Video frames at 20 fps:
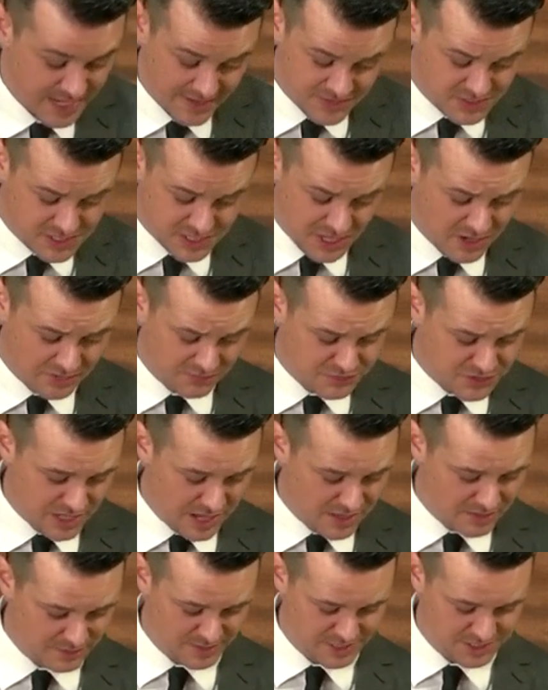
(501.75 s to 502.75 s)
In the Song of
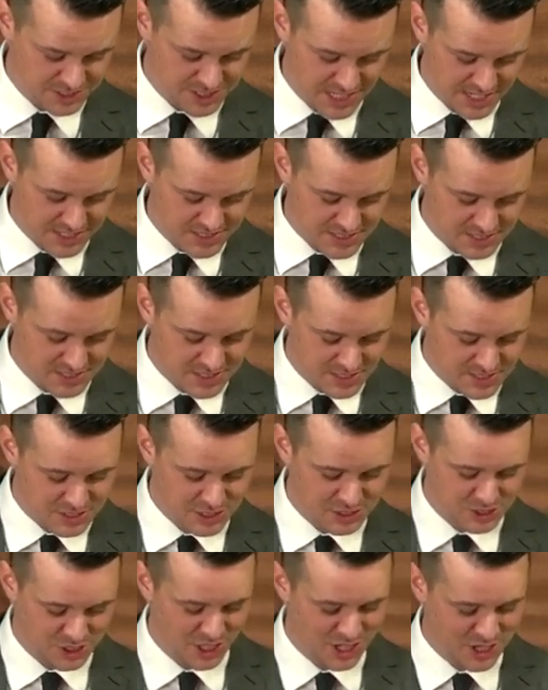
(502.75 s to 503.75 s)
Solomon, Jesus
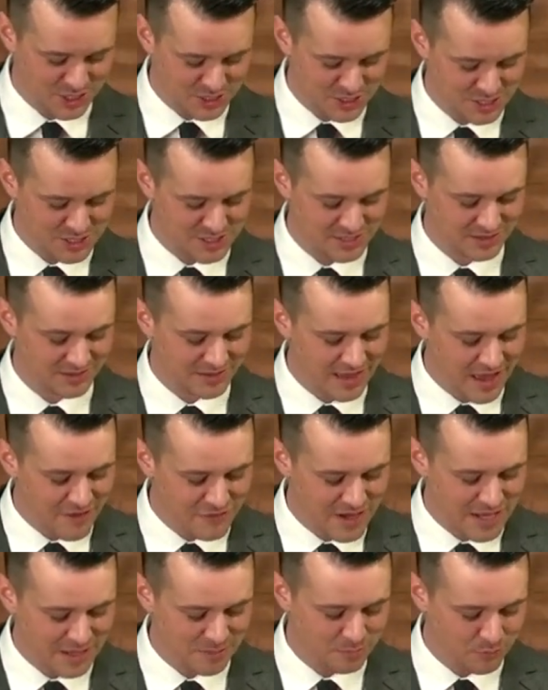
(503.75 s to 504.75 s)
is the church's
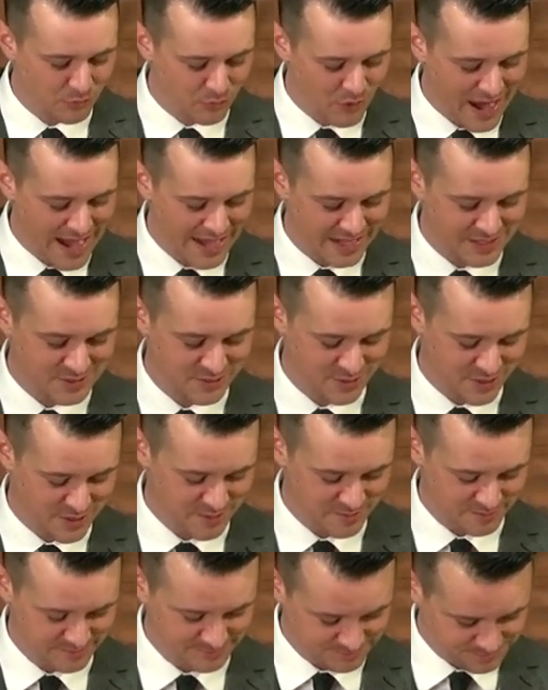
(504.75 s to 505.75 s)
loving
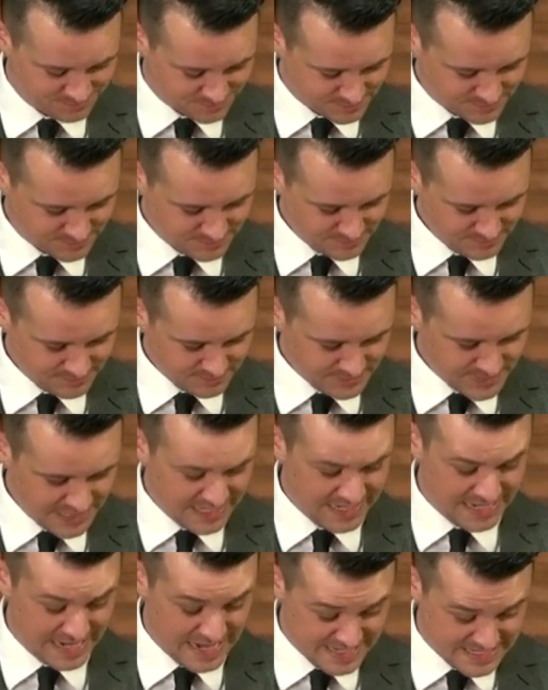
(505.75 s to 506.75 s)
bridegroom.
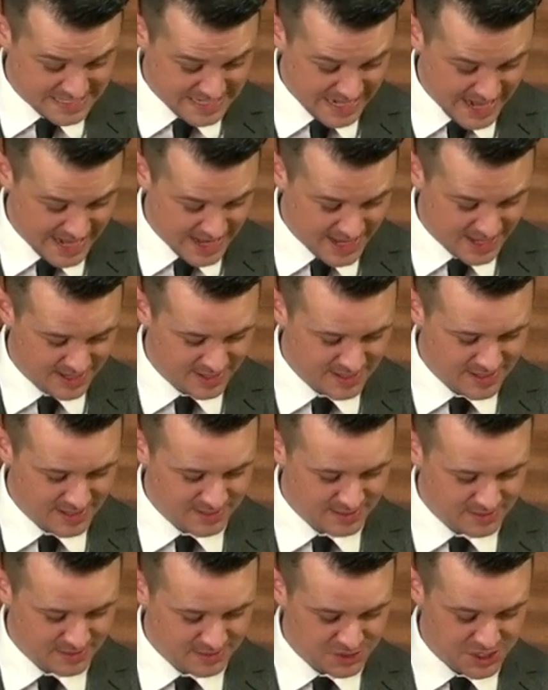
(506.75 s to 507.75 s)
In Isaiah,
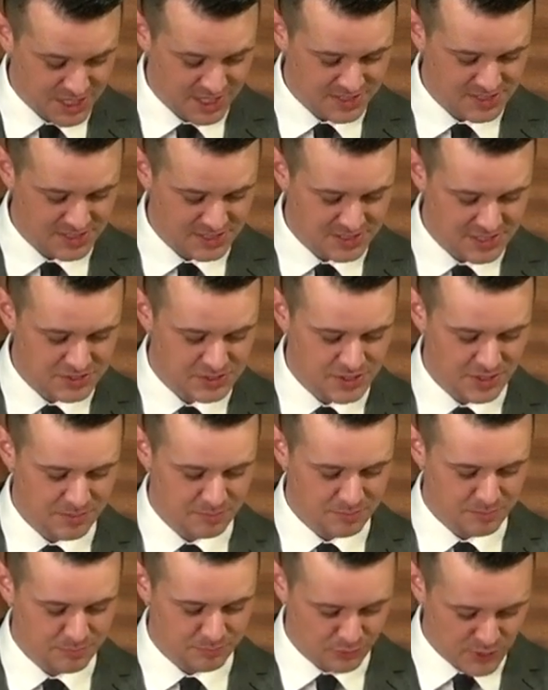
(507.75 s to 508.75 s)
Jesus is
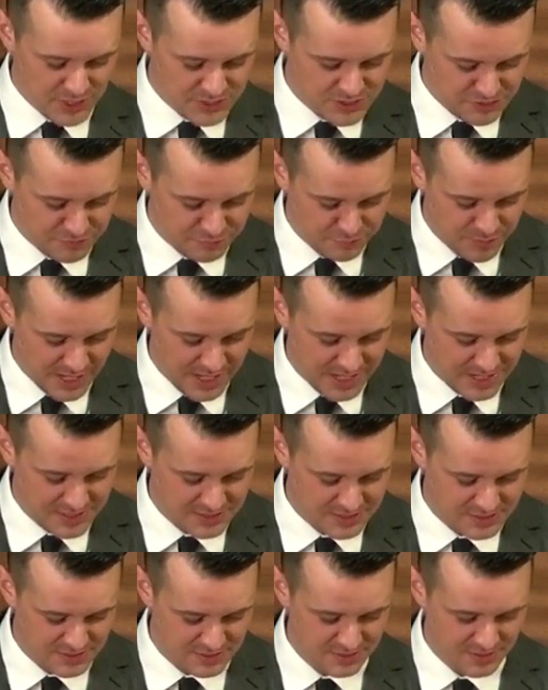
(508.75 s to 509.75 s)
the Prince of
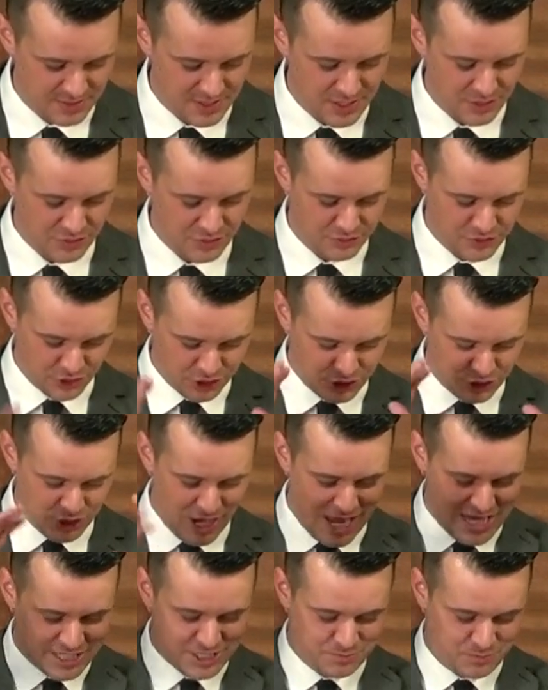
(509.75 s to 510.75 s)
Peace, the
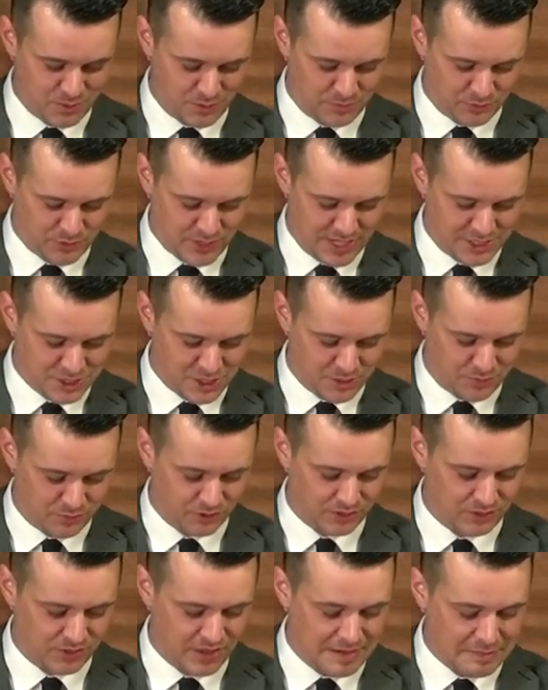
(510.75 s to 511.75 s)
gospel preacher
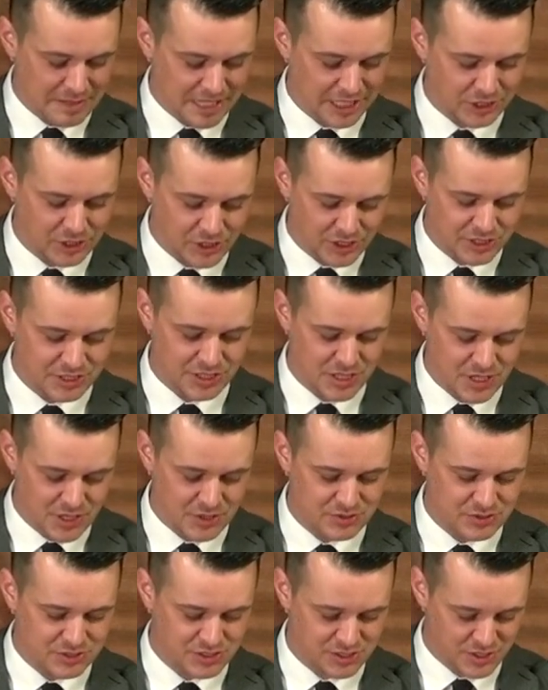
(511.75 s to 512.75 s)
proclaiming good
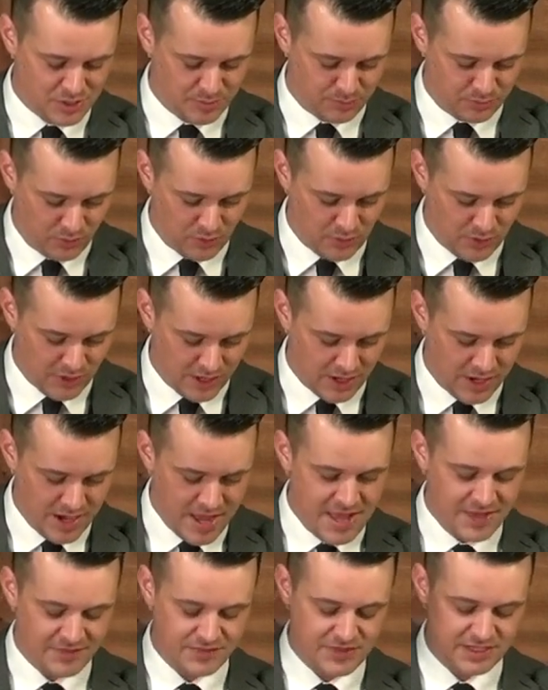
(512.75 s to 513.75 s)
news to the poor,
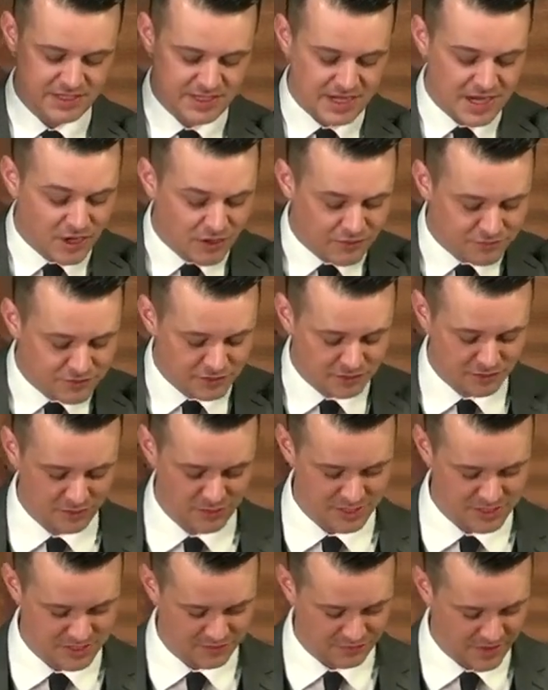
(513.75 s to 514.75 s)
the year of the
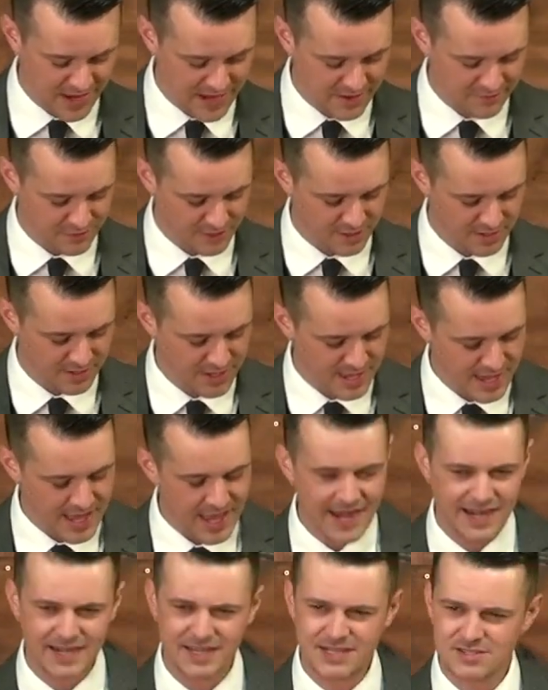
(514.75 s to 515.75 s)
Lord's favor,
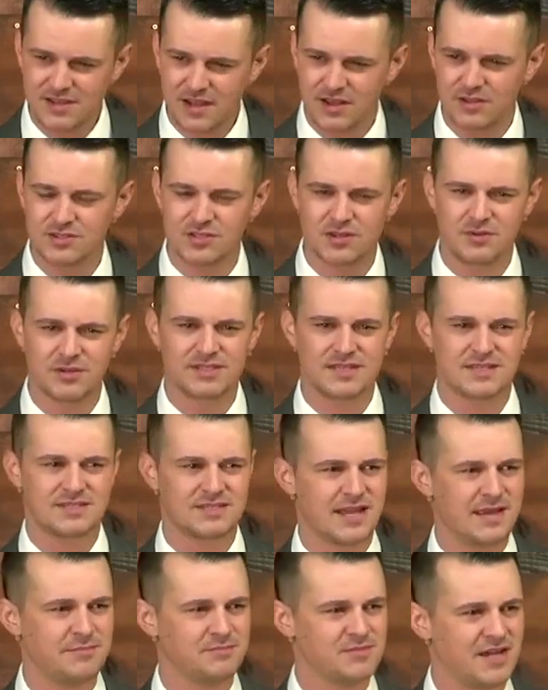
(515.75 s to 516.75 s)
and he's also at the
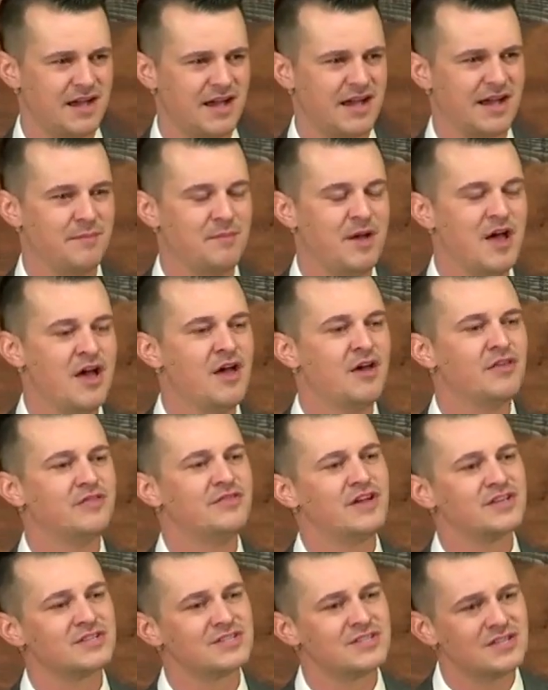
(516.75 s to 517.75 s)
same time
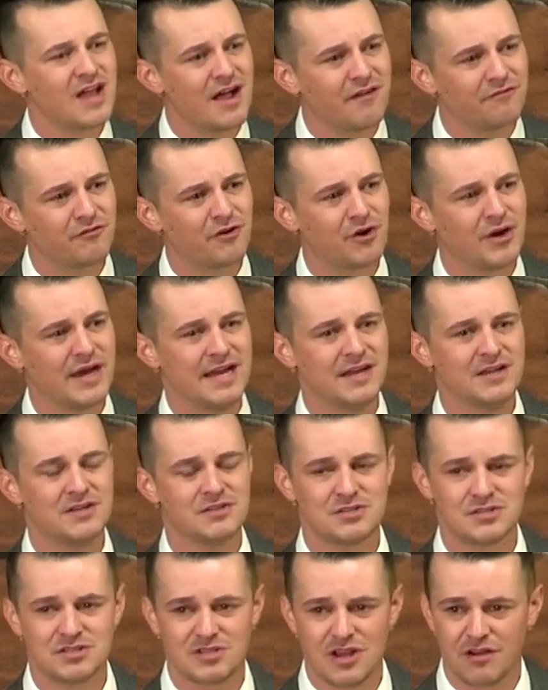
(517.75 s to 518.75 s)
the
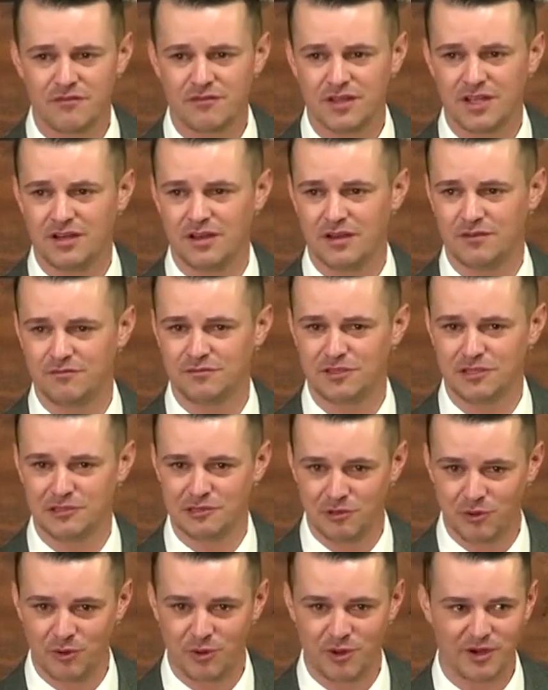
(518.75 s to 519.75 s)
suffering servant of
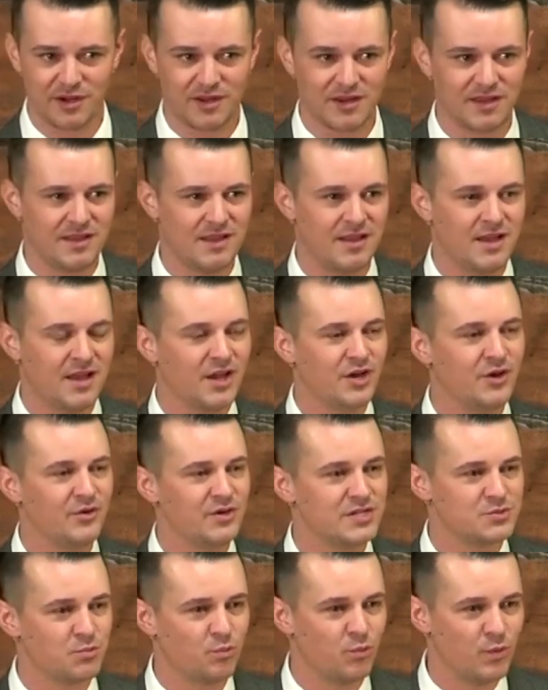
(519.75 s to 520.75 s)
the Lord
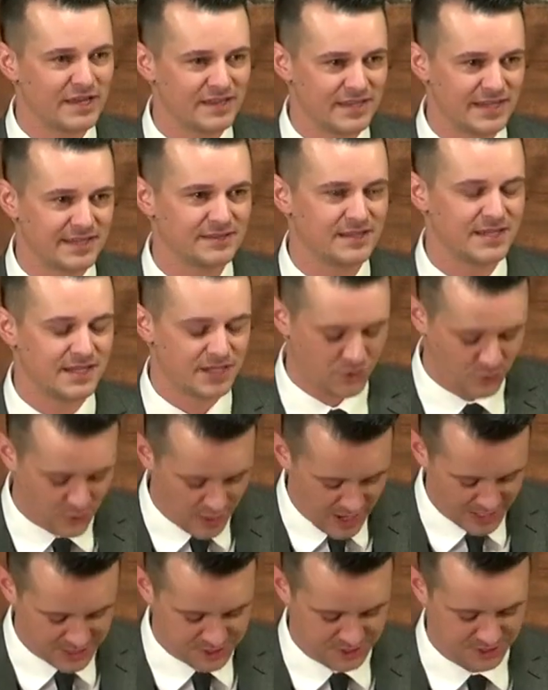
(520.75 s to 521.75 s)
who is willingly
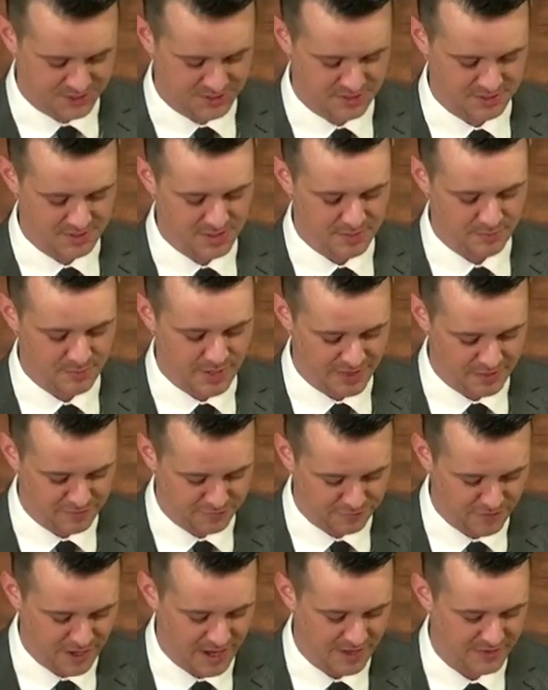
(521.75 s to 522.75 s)
crushed by
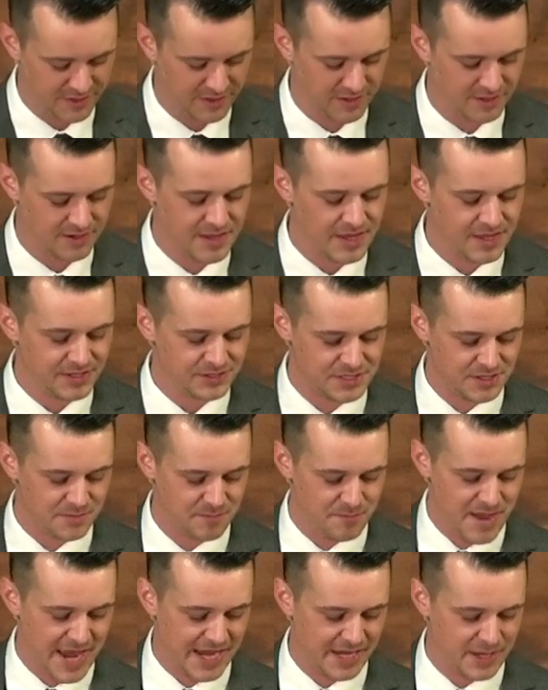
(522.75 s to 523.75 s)
the Father
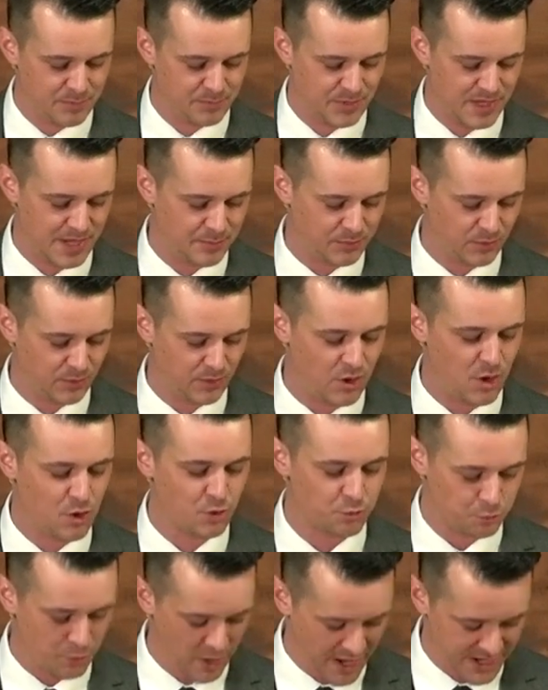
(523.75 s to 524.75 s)
to make a people
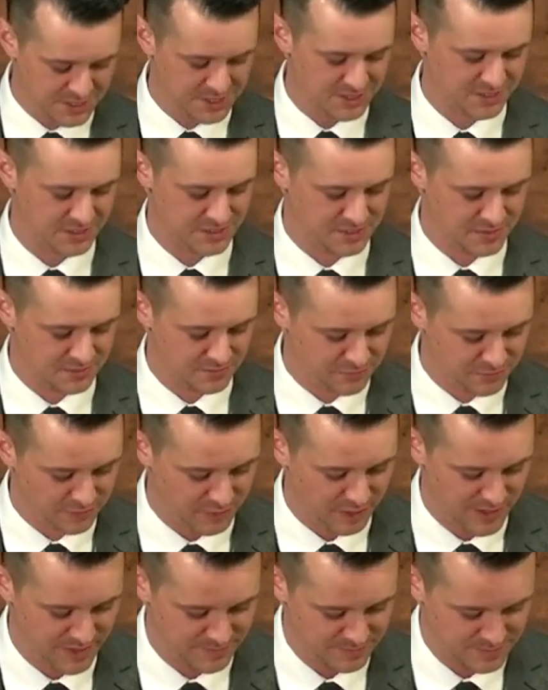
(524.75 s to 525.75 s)
righteous
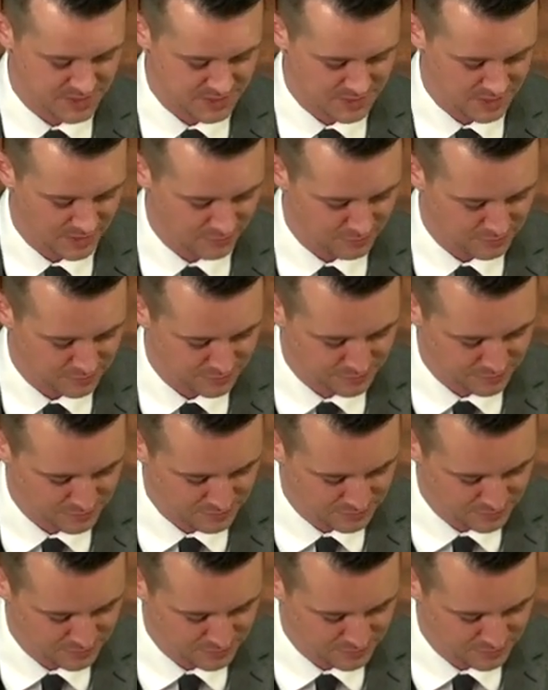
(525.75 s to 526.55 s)
for himself.